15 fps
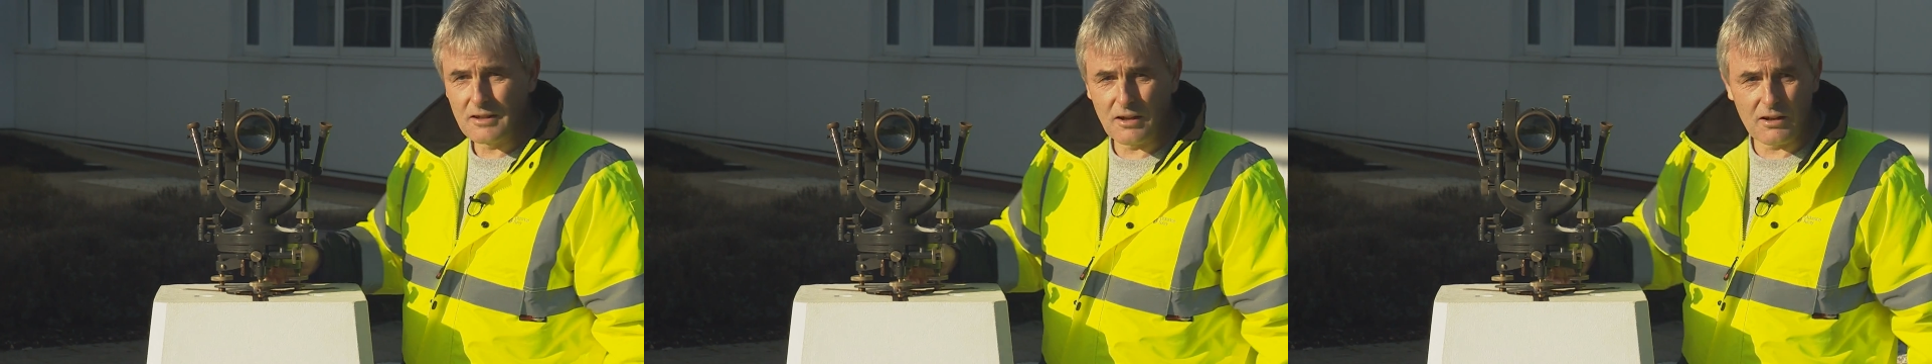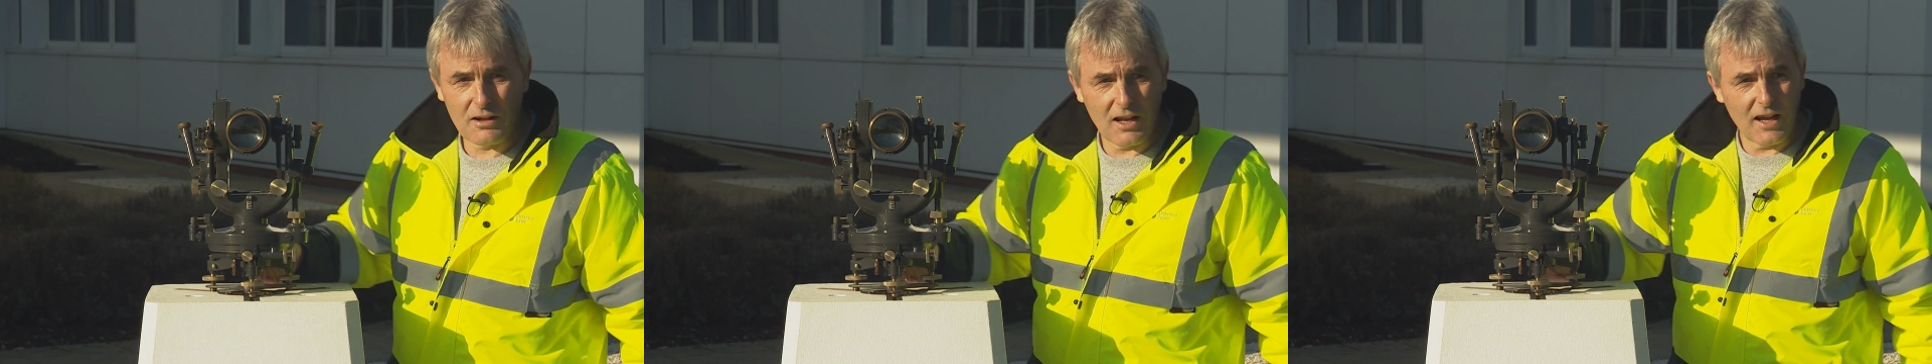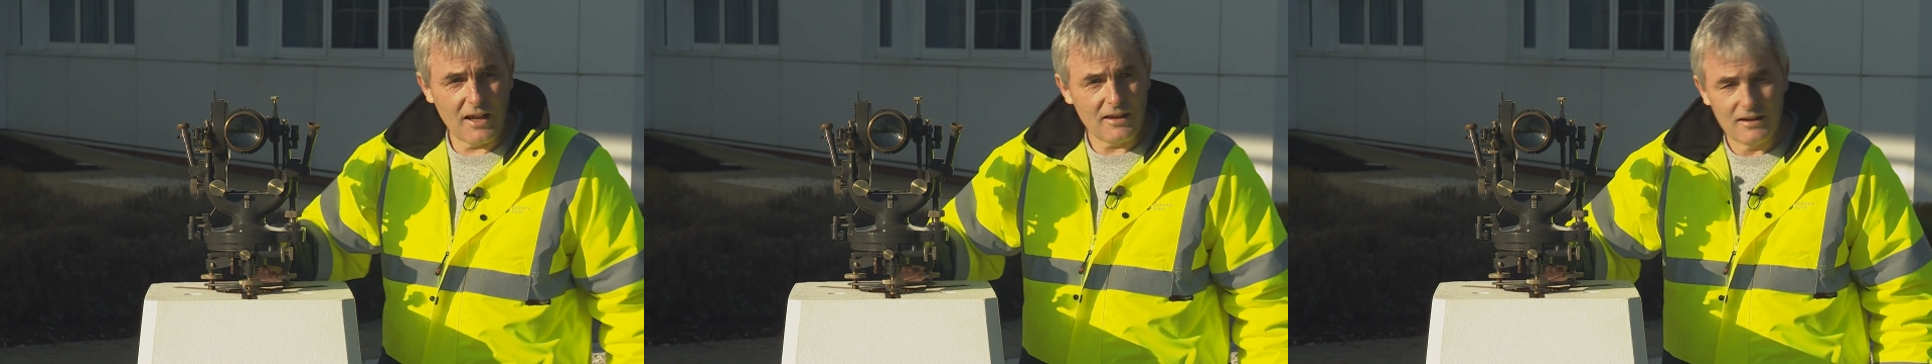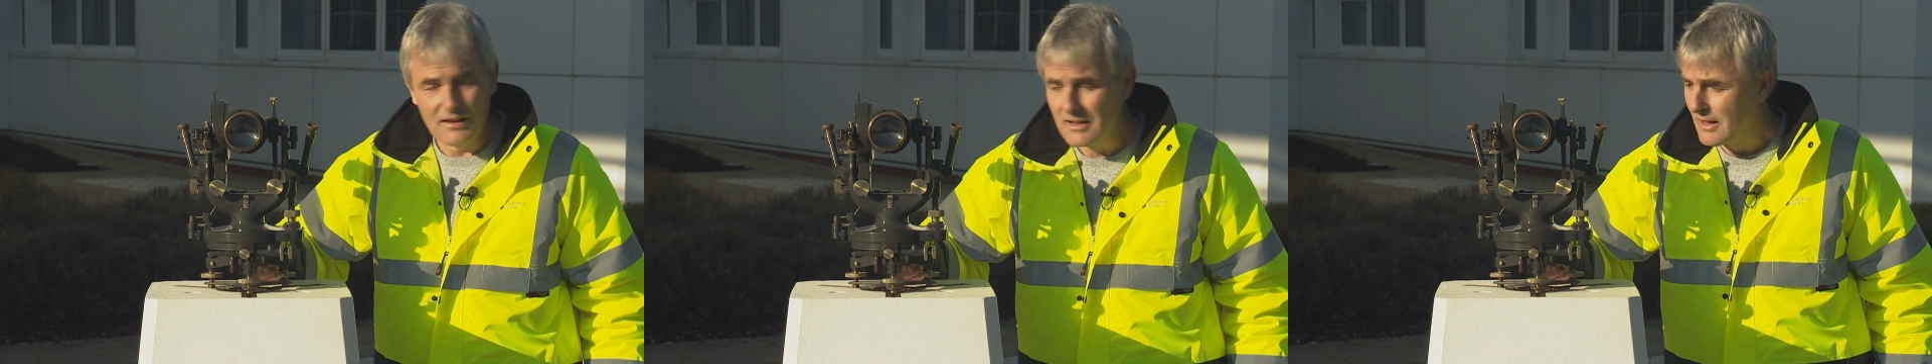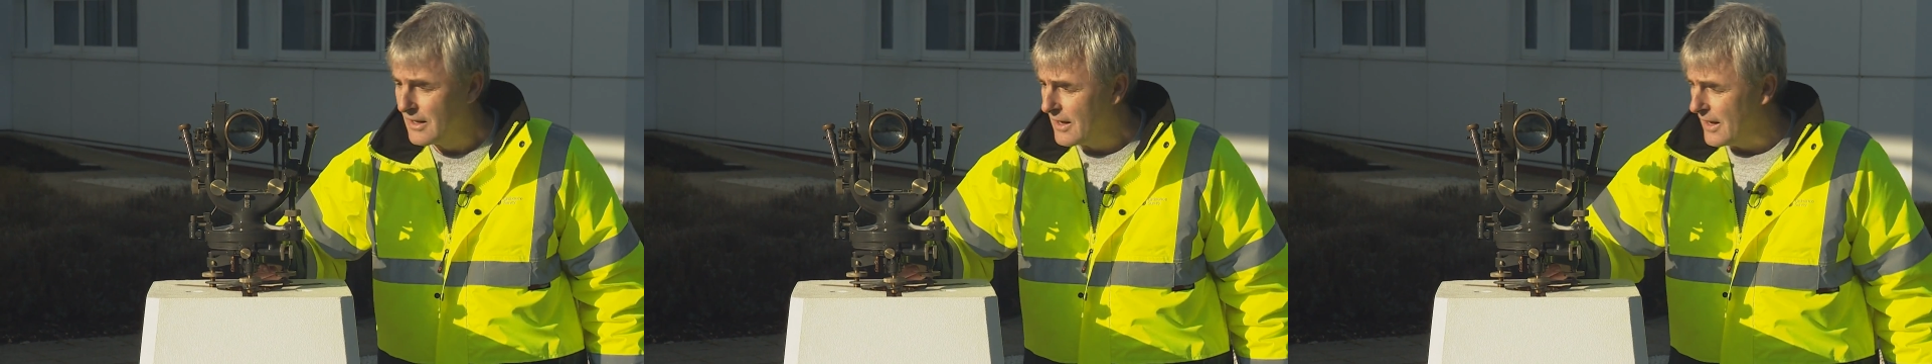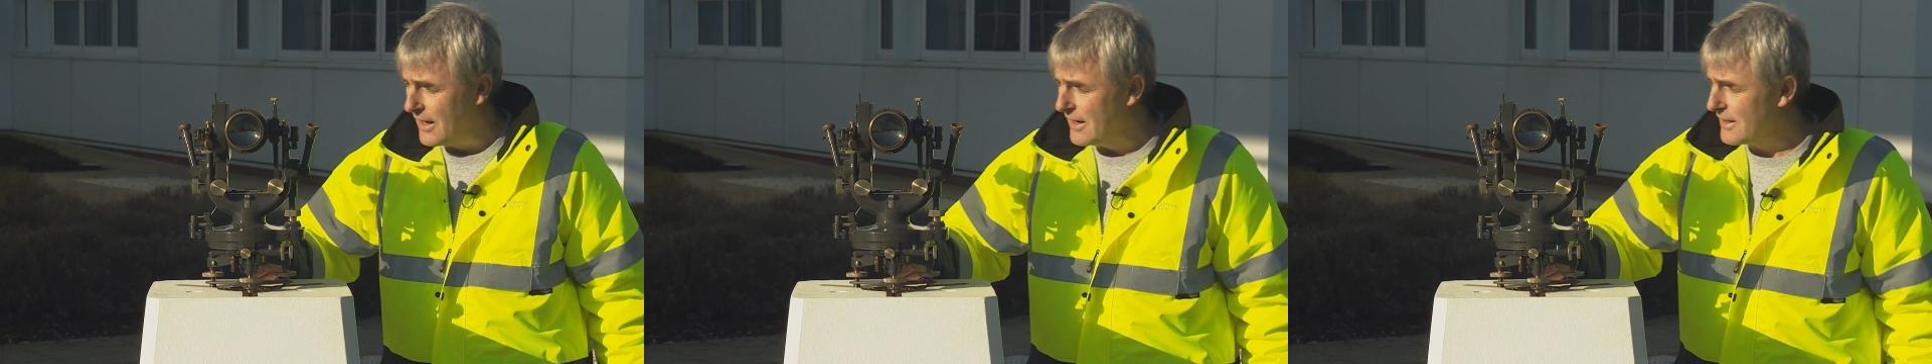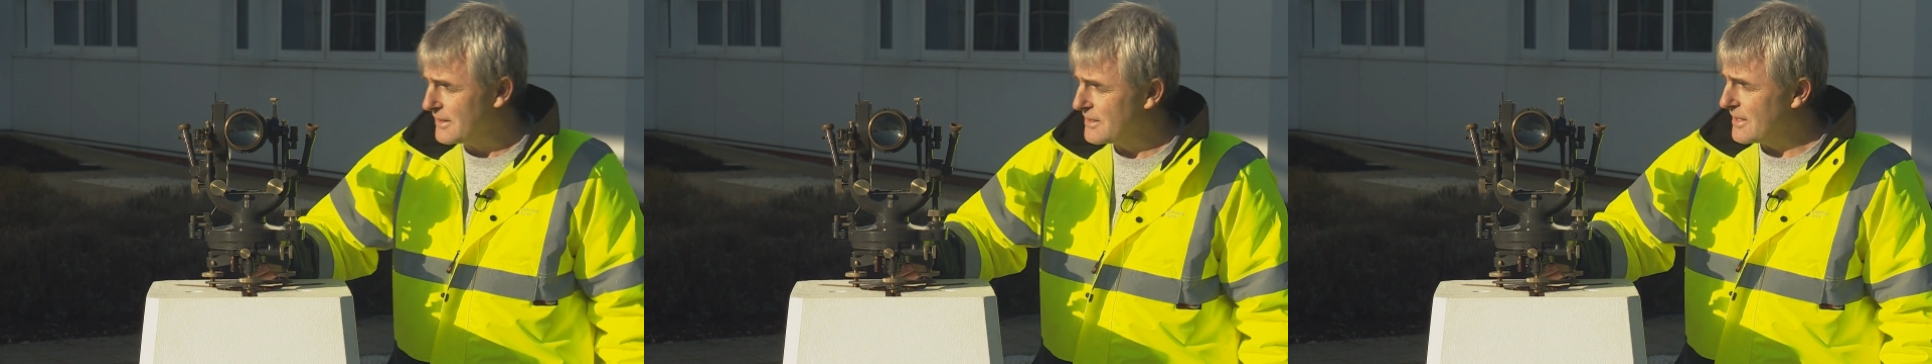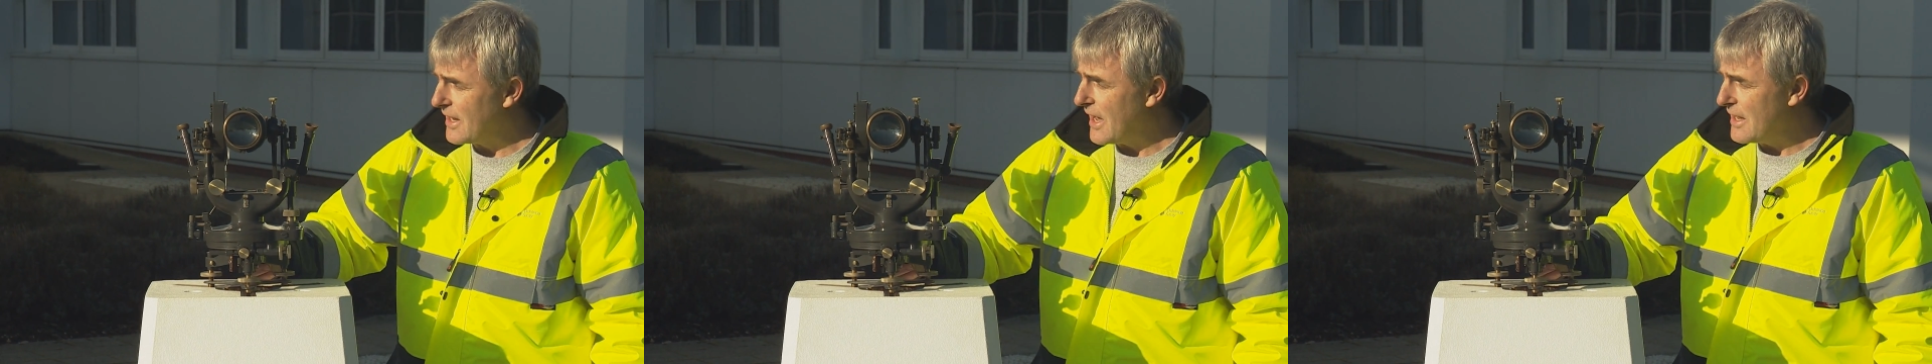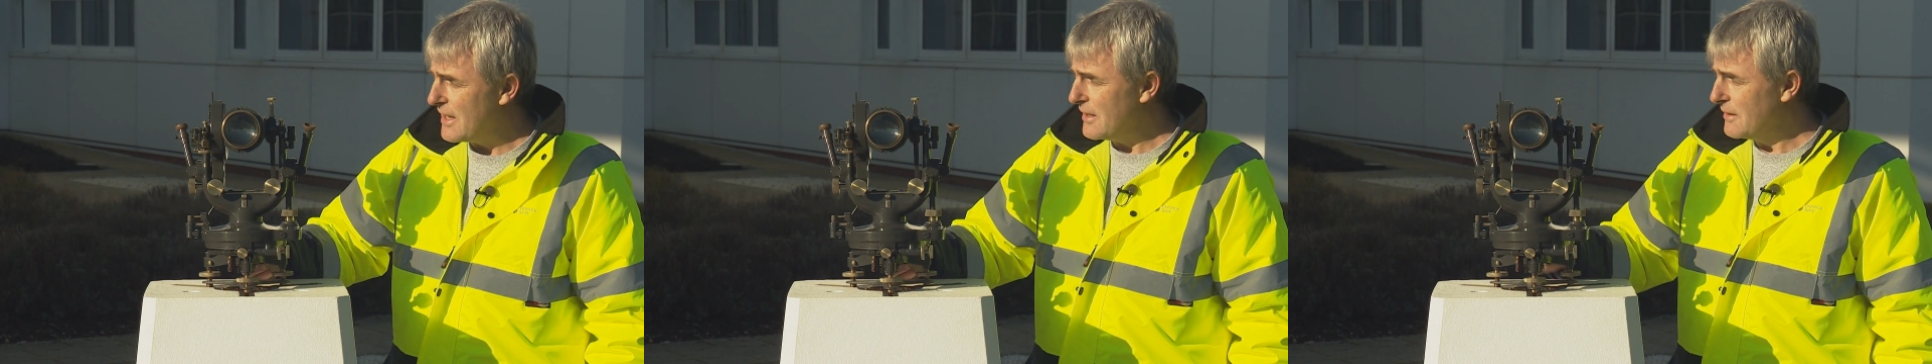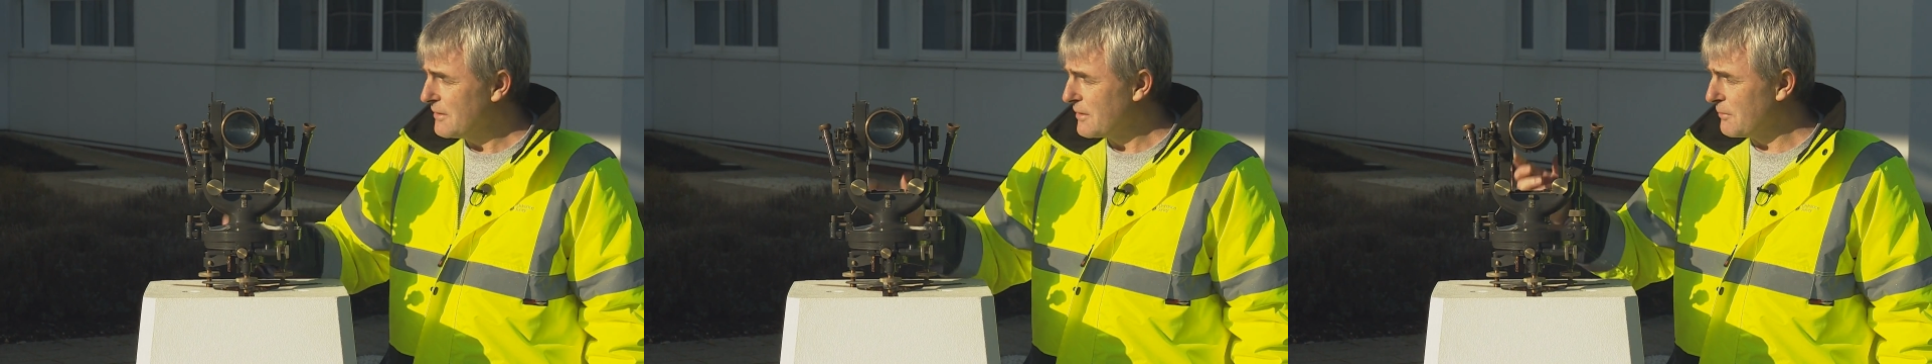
Fjord Light. In its day,